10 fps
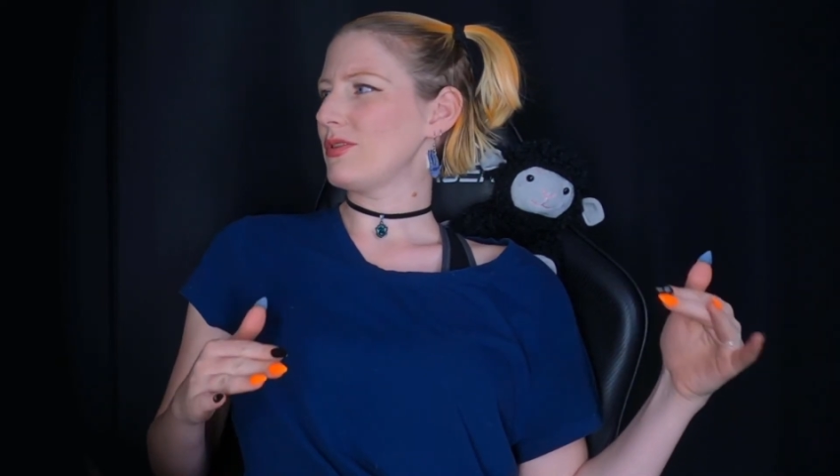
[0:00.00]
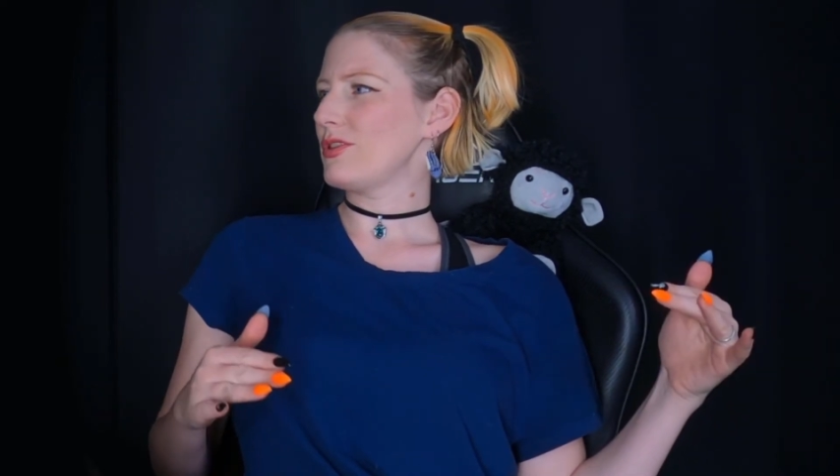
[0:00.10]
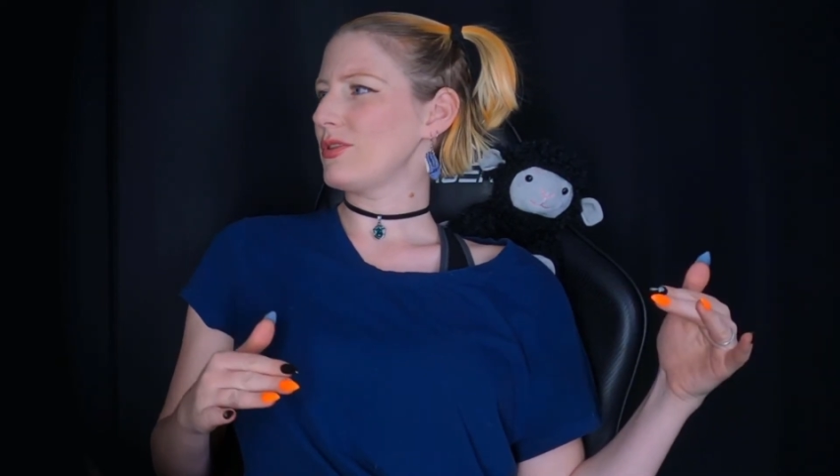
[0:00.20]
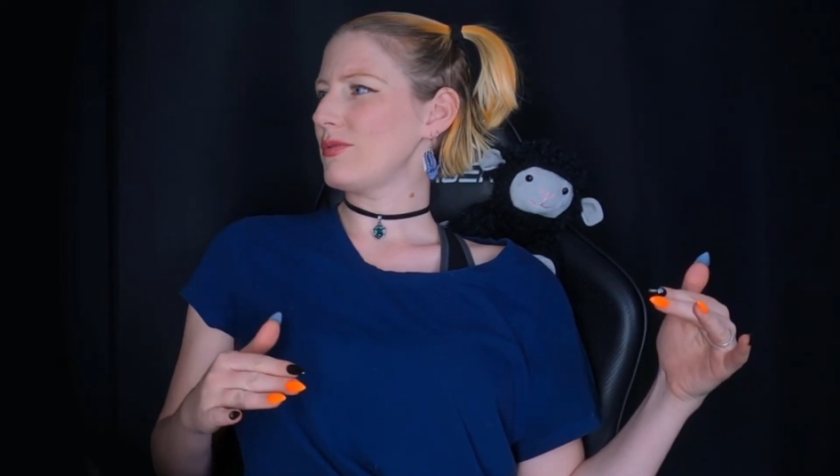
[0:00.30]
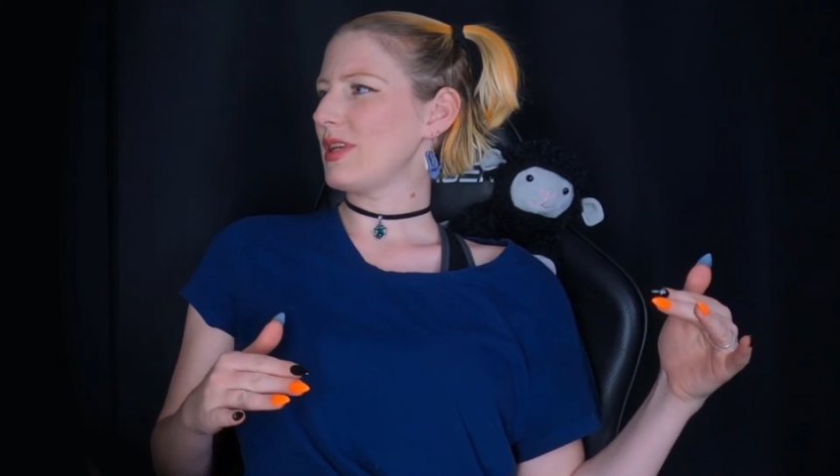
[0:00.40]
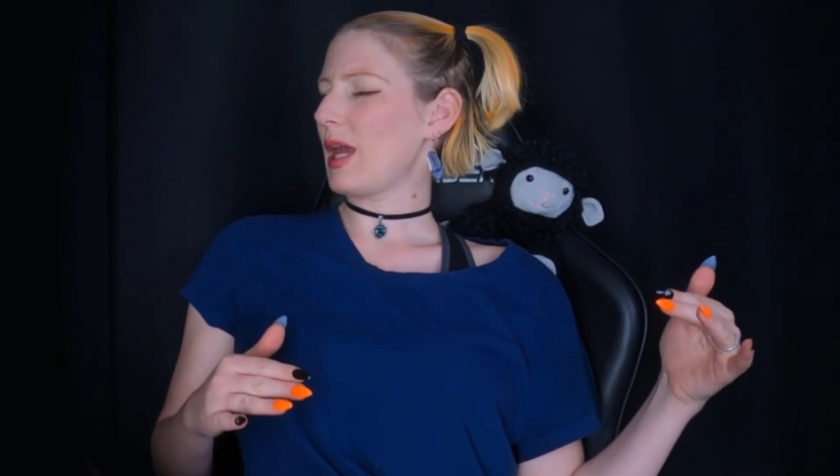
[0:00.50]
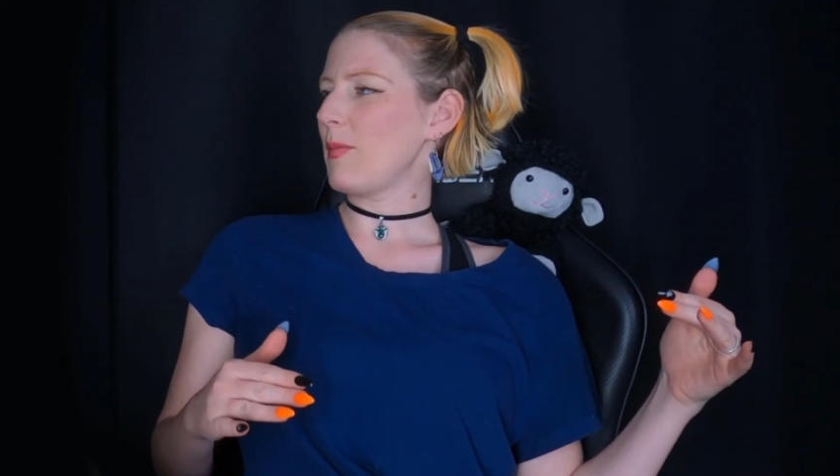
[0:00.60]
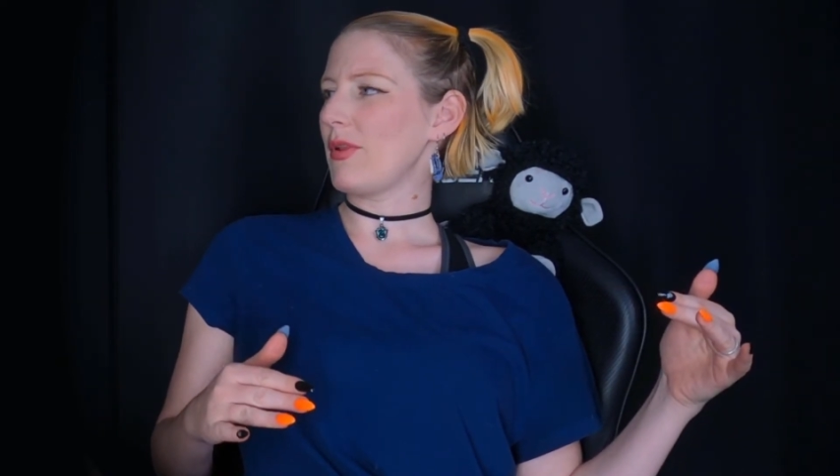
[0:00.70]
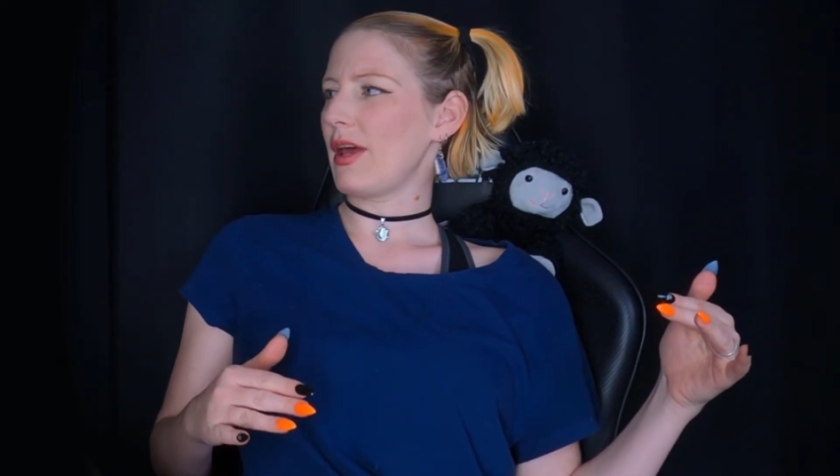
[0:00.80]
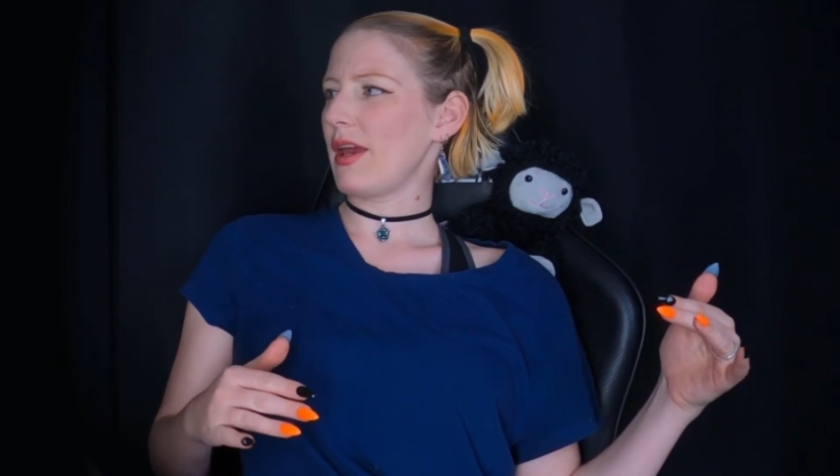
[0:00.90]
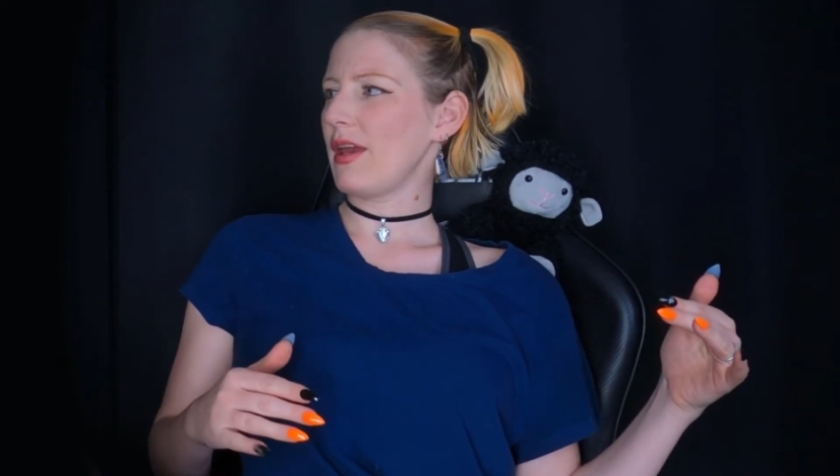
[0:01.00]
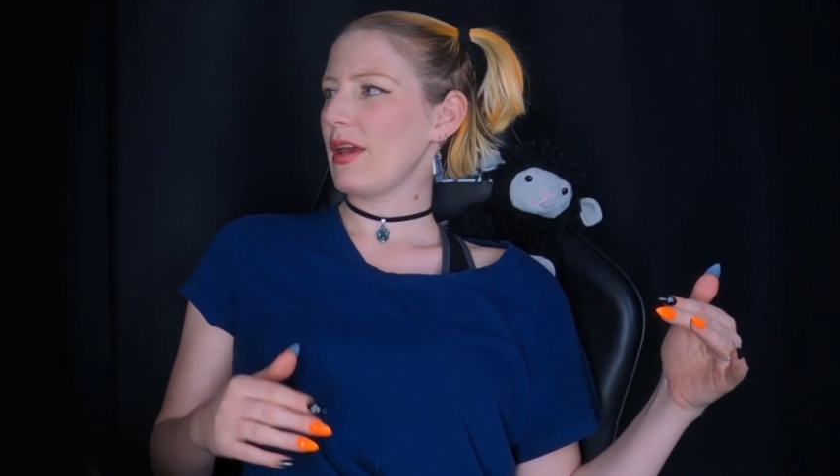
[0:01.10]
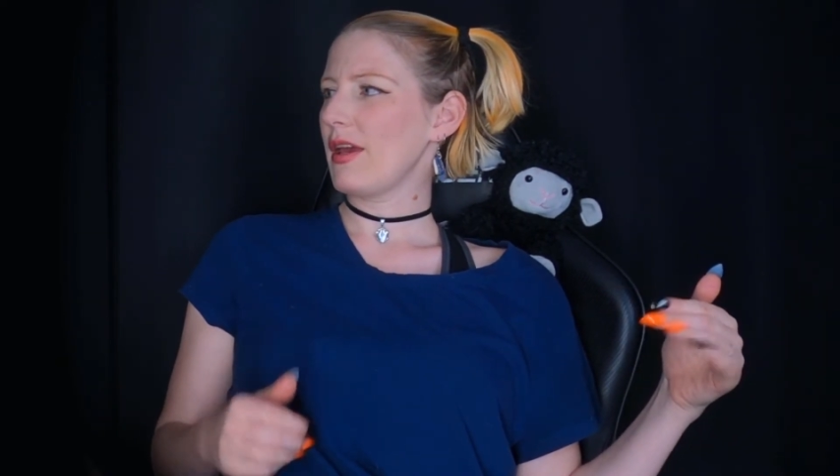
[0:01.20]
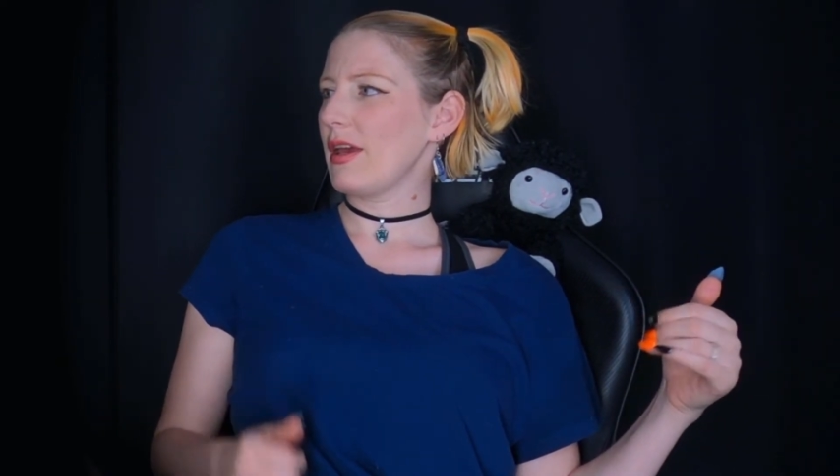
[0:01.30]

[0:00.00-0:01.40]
to the gameplay.